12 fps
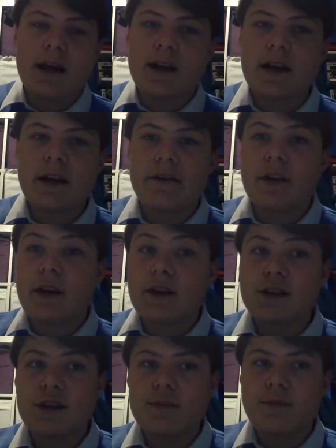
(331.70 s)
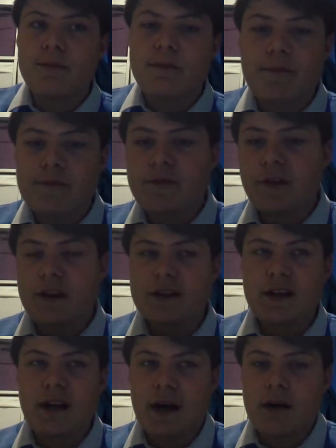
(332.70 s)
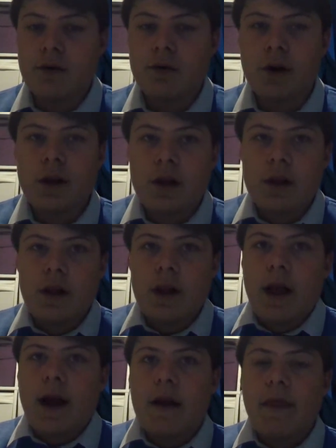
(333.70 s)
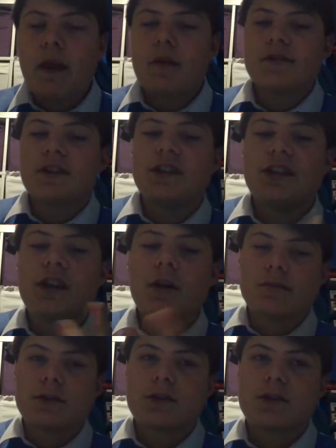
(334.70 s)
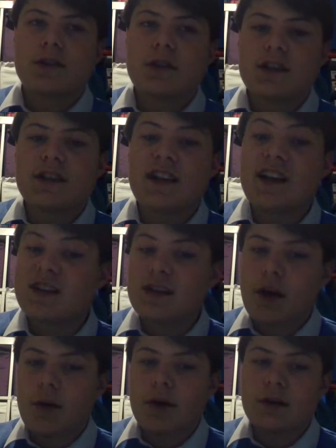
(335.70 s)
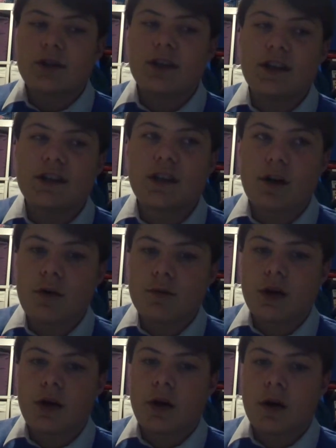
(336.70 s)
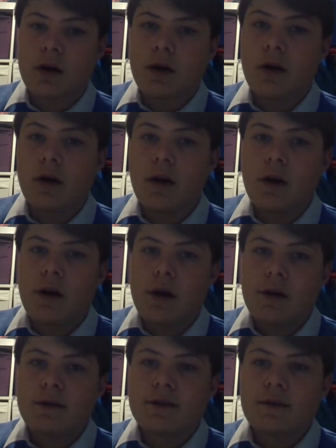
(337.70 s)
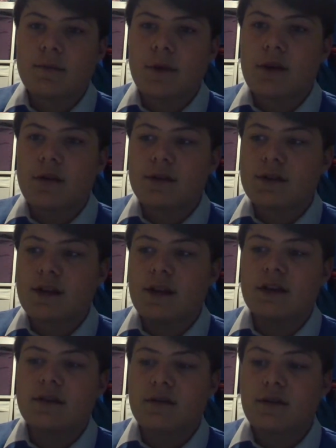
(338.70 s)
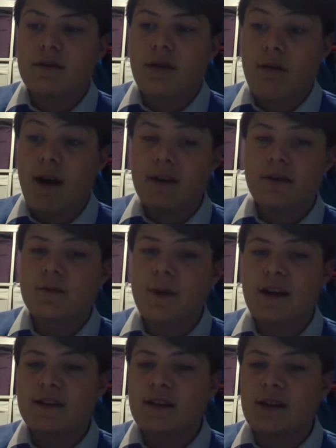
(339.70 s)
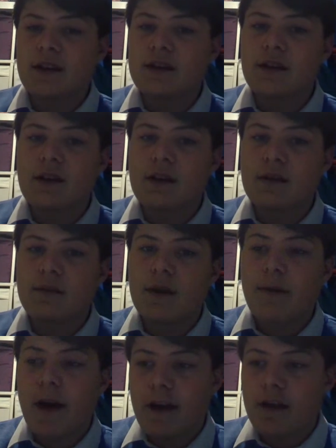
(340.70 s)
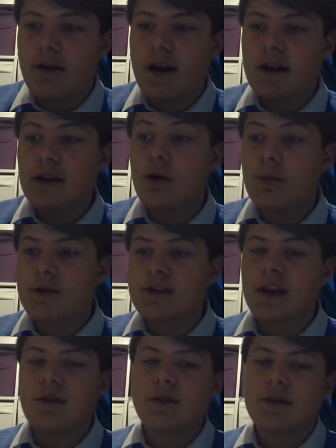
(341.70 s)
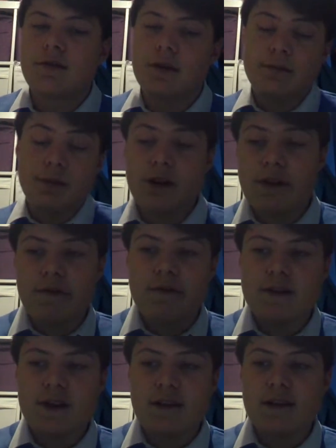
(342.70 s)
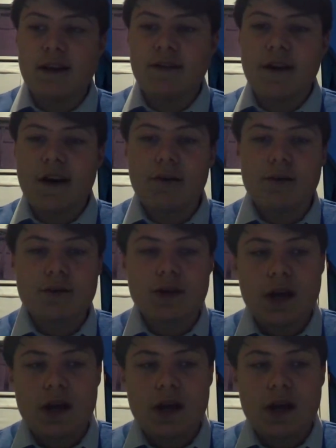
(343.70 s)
kind of thing, and she figures it out, and then obviously she says she needs to go dark, because he threatens basically to, he almost kills her, but he fails